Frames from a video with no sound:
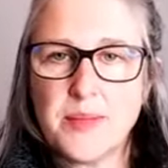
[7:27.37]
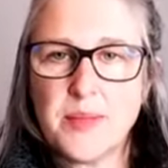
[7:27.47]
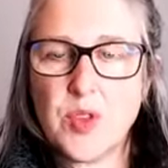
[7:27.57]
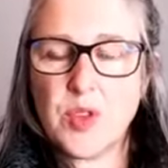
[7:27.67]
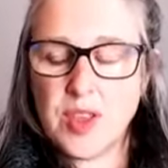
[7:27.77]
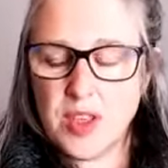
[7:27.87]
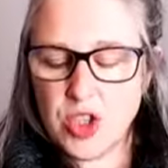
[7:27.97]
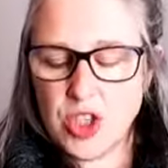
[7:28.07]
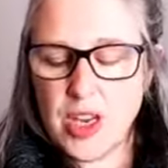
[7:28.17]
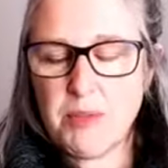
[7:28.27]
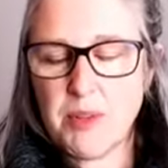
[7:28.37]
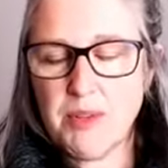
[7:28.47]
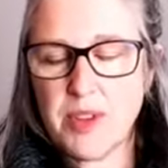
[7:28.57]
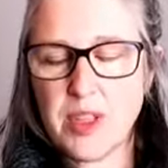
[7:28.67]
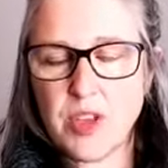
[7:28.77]
so that the shape of
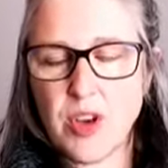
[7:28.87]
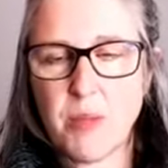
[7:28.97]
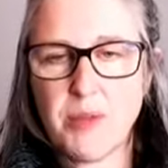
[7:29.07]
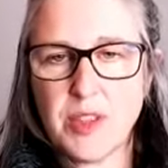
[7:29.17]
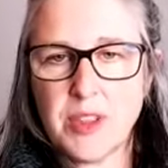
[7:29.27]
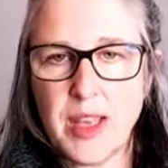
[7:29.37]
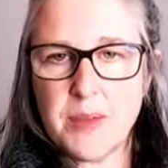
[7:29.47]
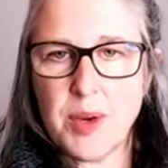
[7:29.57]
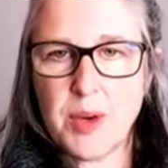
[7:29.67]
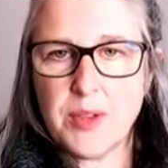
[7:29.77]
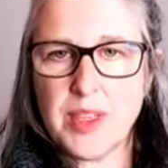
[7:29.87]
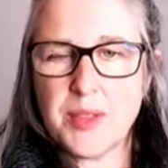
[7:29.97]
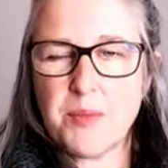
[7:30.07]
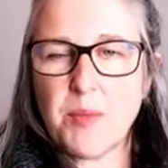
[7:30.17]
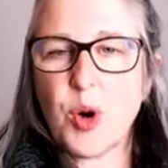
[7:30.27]
the top of your leg bone
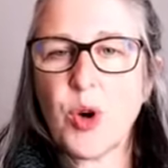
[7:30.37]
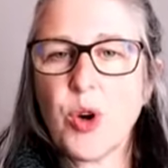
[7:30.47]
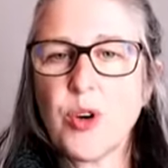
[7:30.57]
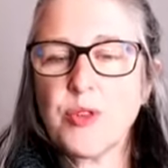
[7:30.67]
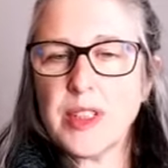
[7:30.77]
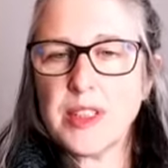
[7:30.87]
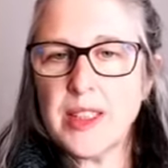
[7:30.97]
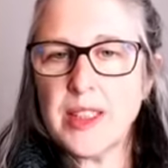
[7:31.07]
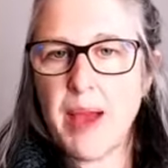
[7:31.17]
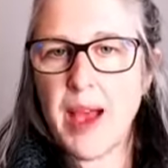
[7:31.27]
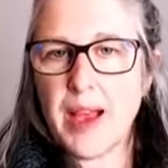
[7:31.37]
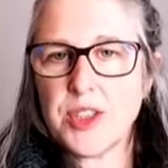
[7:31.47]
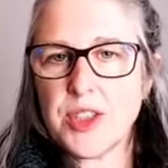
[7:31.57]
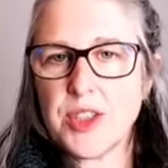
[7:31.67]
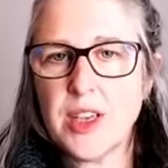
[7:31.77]
is perfectly
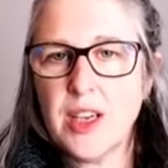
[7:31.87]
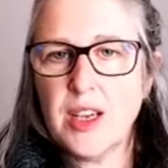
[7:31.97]
matched